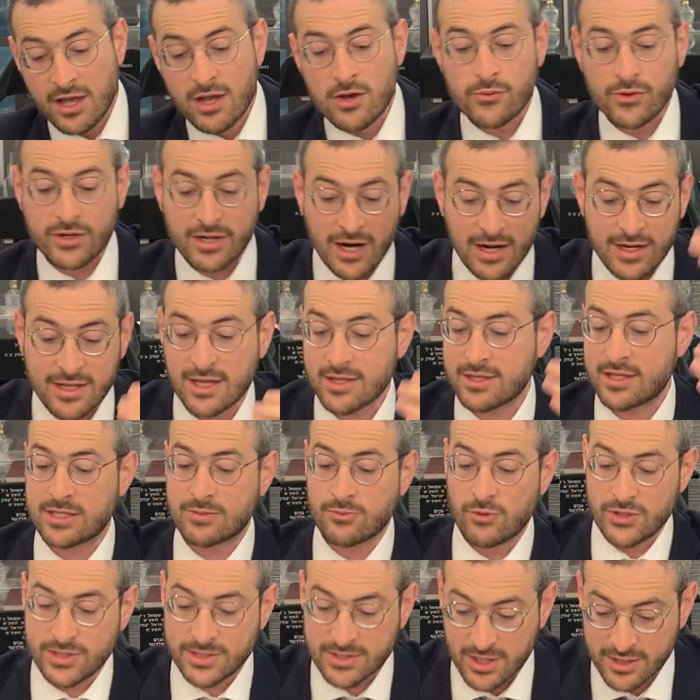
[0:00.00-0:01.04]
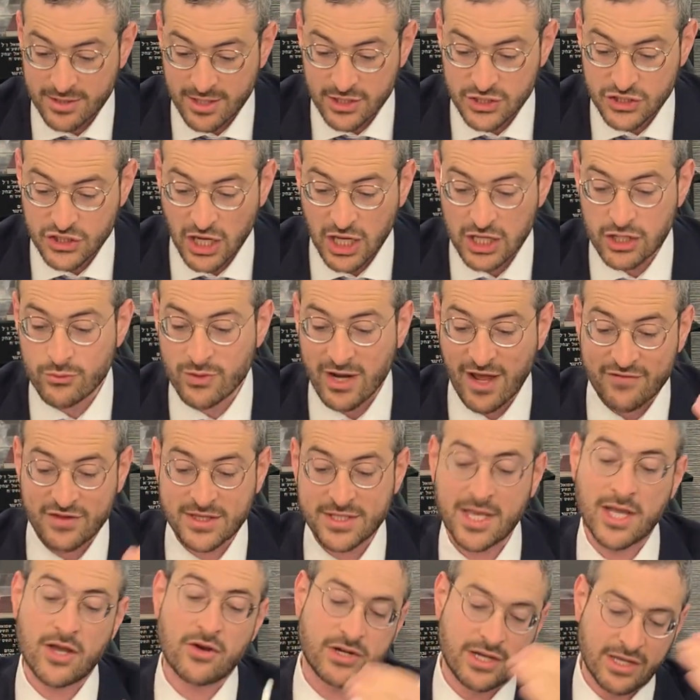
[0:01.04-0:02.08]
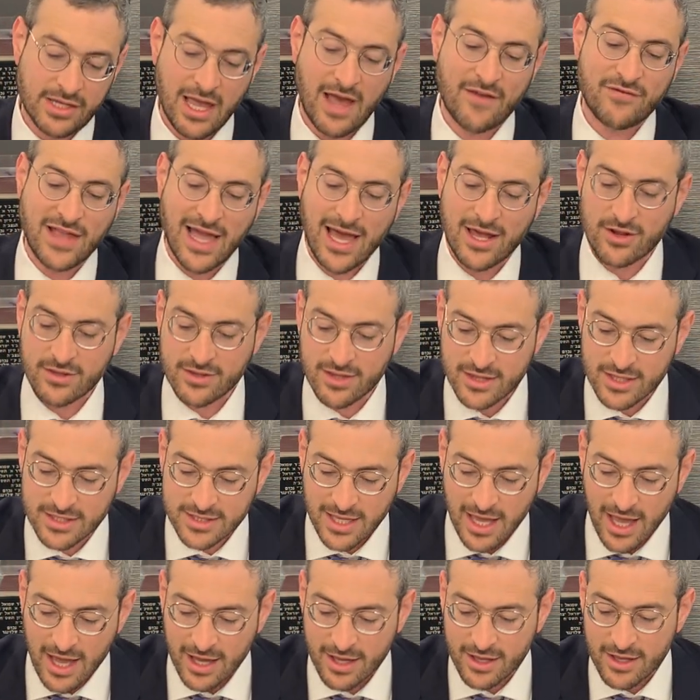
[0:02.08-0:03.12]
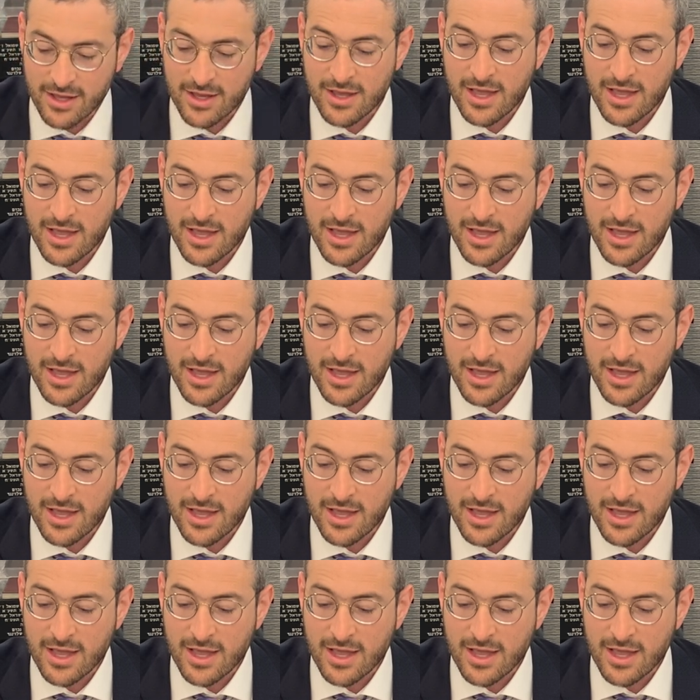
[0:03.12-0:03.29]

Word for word: Regarding that there's more sun than shade, you would have to say, okay, you have to add on to the schach.